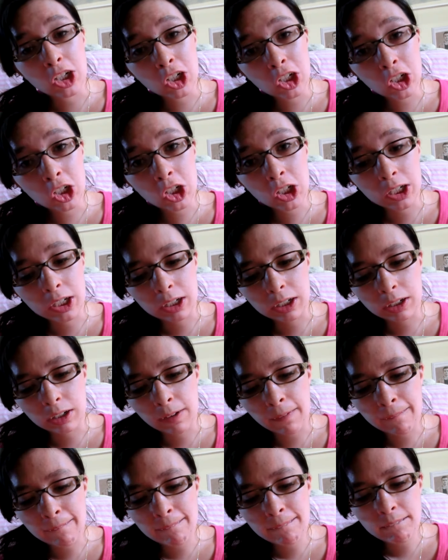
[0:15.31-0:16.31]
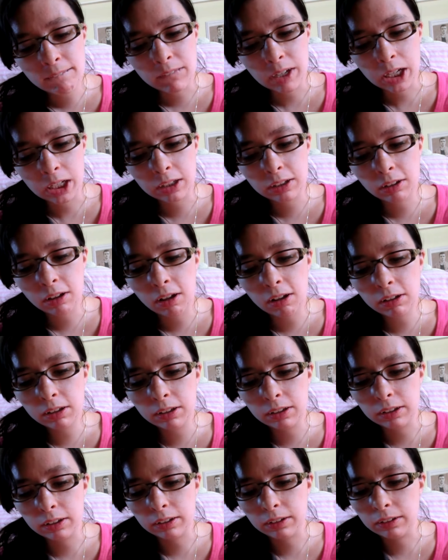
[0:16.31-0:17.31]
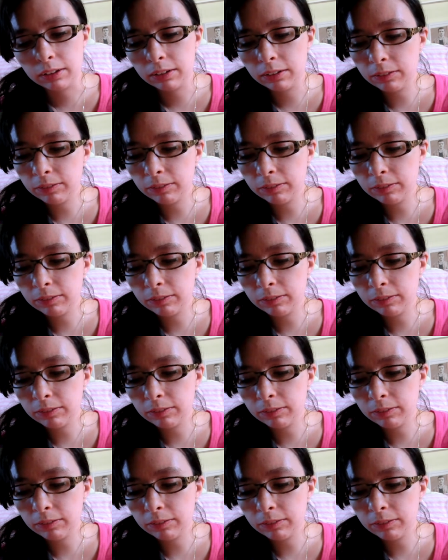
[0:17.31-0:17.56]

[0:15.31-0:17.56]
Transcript: earning by talking.